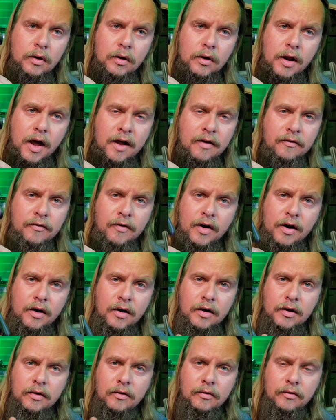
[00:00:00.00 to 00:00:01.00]
Not
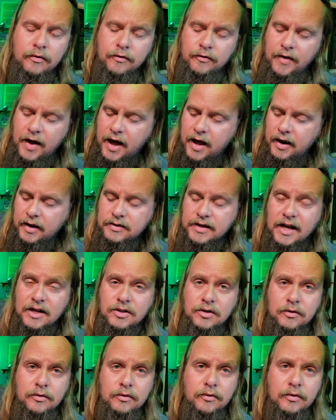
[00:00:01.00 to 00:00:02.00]
very fat. It's
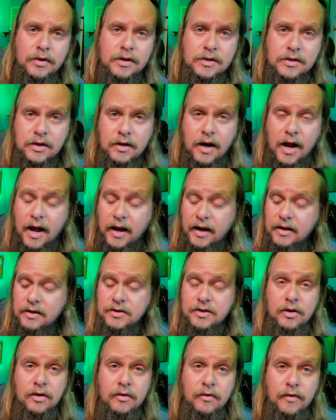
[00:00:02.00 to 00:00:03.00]
actually I
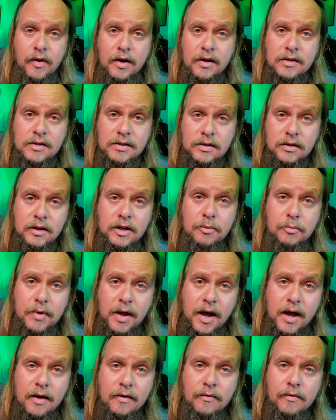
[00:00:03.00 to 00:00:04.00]
consider a very slim
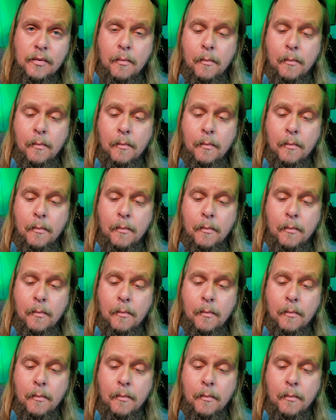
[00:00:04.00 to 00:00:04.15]
knife.